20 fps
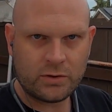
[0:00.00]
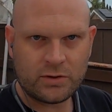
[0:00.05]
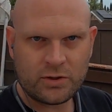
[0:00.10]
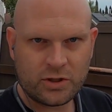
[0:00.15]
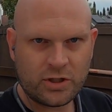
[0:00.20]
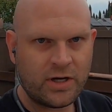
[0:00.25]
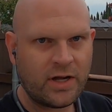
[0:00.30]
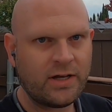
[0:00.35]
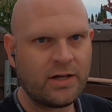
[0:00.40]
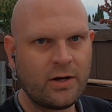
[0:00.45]

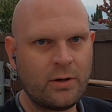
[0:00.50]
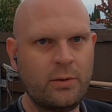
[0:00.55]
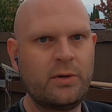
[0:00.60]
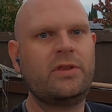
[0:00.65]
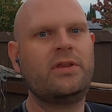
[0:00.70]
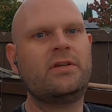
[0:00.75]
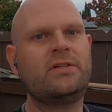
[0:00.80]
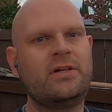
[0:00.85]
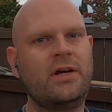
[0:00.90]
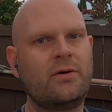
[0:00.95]
Should I go
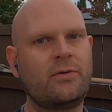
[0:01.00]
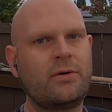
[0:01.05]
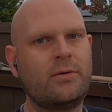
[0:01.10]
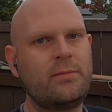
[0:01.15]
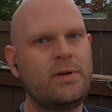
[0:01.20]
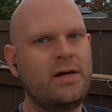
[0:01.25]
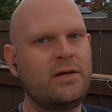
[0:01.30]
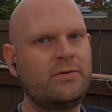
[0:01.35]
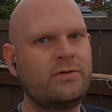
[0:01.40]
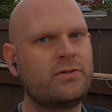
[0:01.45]
with the Delrin
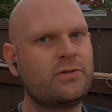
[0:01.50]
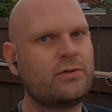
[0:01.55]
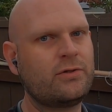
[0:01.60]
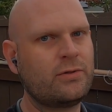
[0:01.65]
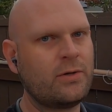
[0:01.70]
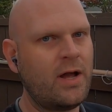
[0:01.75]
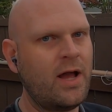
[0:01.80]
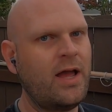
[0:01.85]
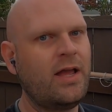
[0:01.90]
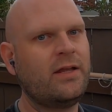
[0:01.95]
mounts or
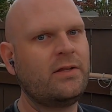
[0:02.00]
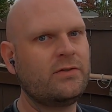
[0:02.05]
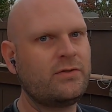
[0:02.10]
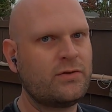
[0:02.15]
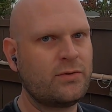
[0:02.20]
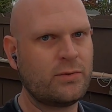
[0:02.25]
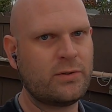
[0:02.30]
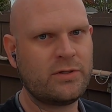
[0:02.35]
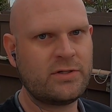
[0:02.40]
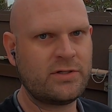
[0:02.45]
try and
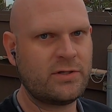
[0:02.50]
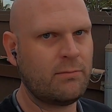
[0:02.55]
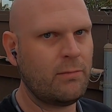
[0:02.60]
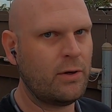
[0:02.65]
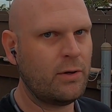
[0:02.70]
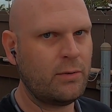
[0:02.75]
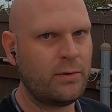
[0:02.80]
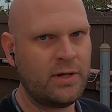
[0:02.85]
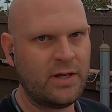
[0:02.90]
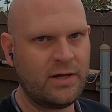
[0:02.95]
source some
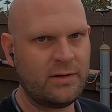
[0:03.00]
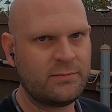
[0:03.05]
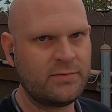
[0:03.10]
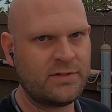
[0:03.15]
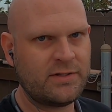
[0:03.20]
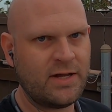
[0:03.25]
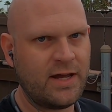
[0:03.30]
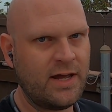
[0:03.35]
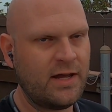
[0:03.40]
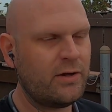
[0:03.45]
OEM
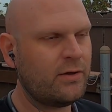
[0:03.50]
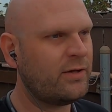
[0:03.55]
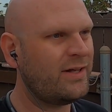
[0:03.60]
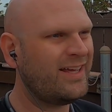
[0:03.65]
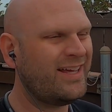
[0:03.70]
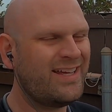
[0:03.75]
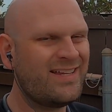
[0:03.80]
style?